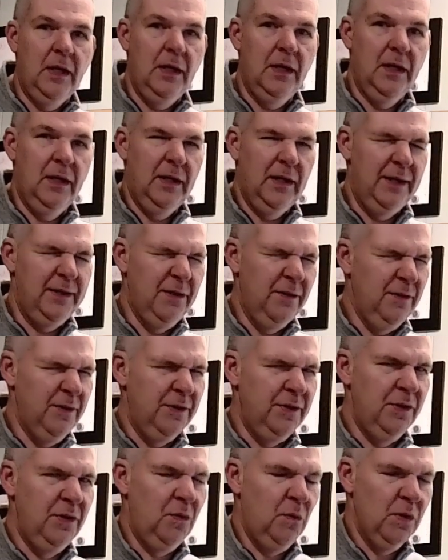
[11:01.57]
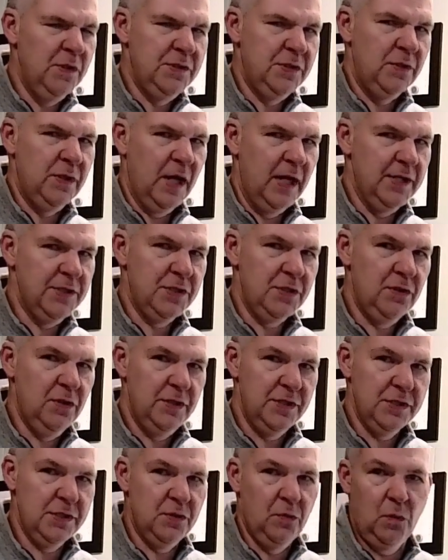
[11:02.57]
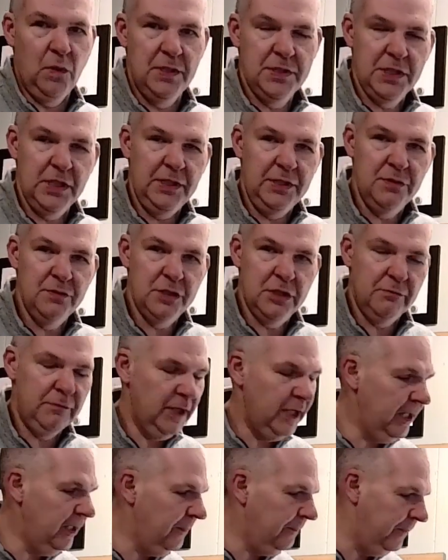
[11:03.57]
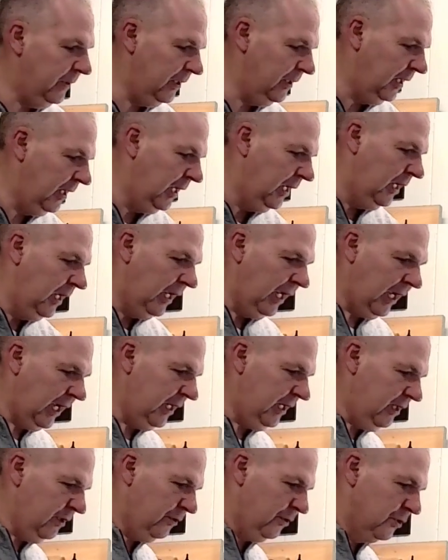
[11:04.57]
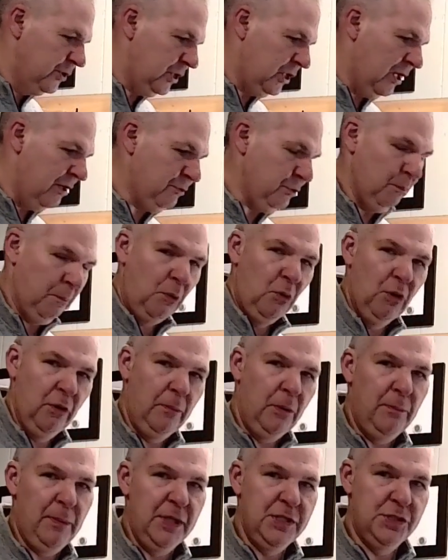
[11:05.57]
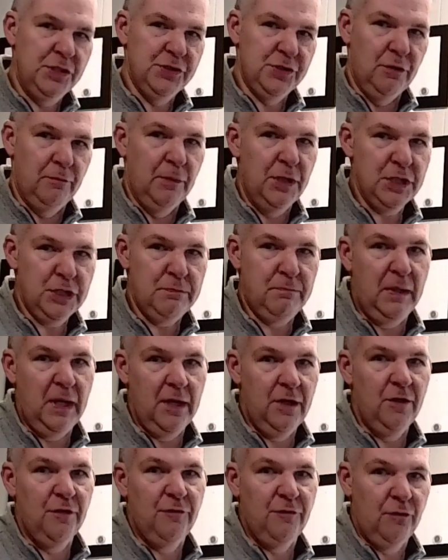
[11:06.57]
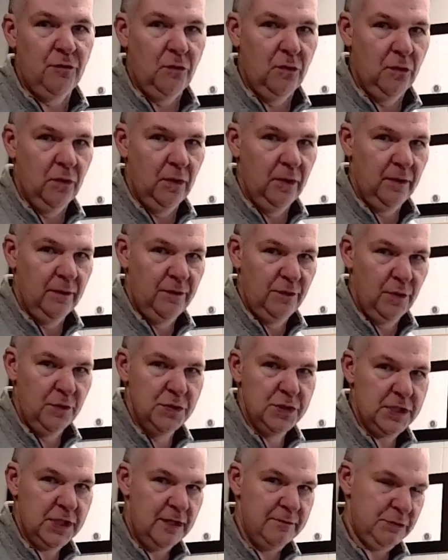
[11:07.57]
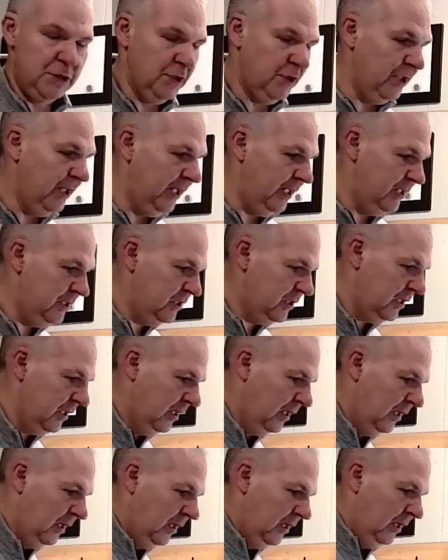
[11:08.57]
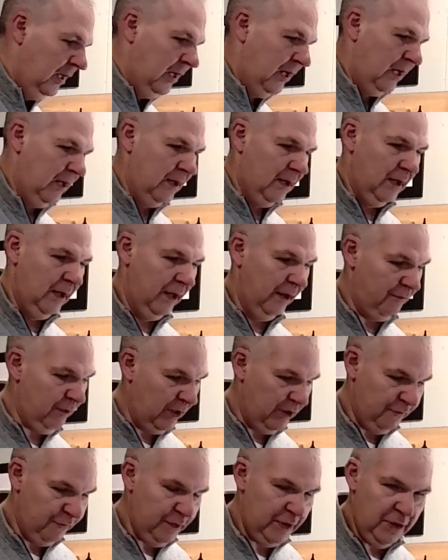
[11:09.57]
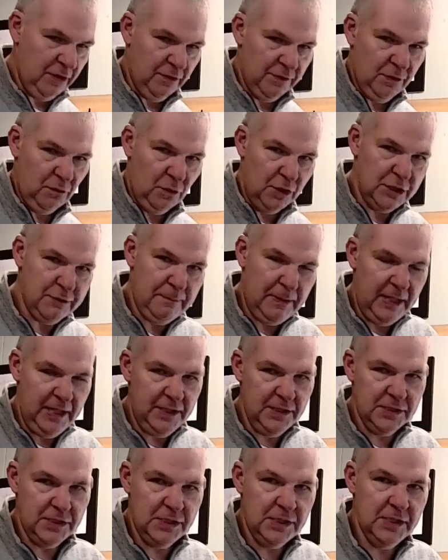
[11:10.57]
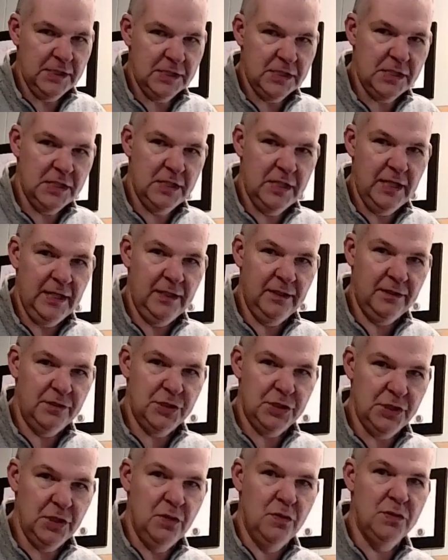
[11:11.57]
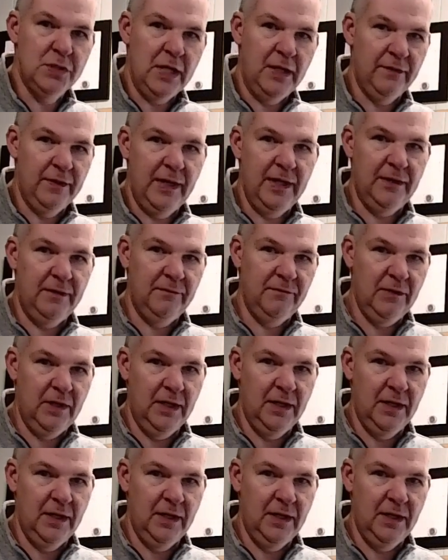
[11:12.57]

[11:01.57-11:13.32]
I know the new ones are not as good as the ones they used to make, but any of those types of portable benches are much better for those types of things. I've got a video on the Works Pegasus that shows how